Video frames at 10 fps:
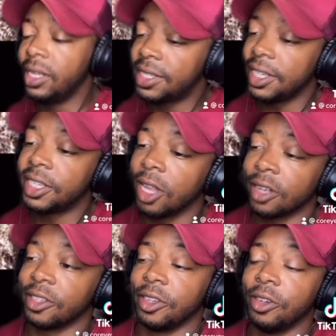These sea
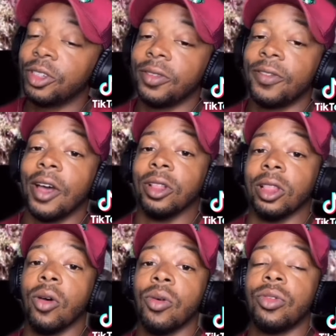slugs are usually found
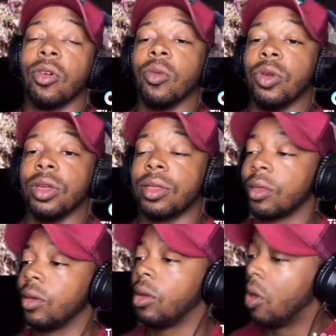alone or
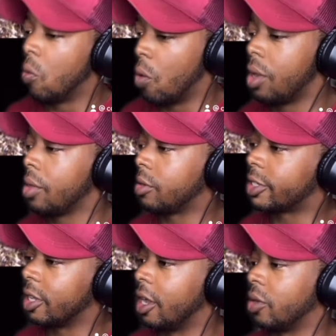with one other
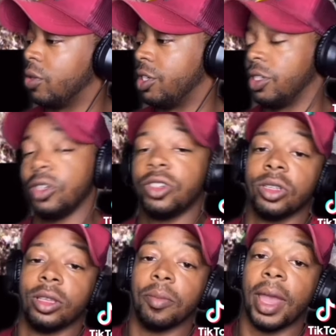slug, which is
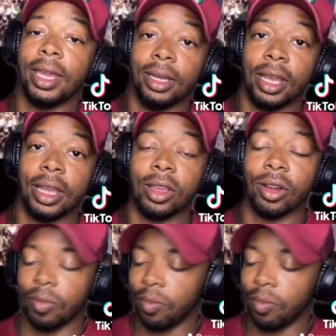usually their mate, and their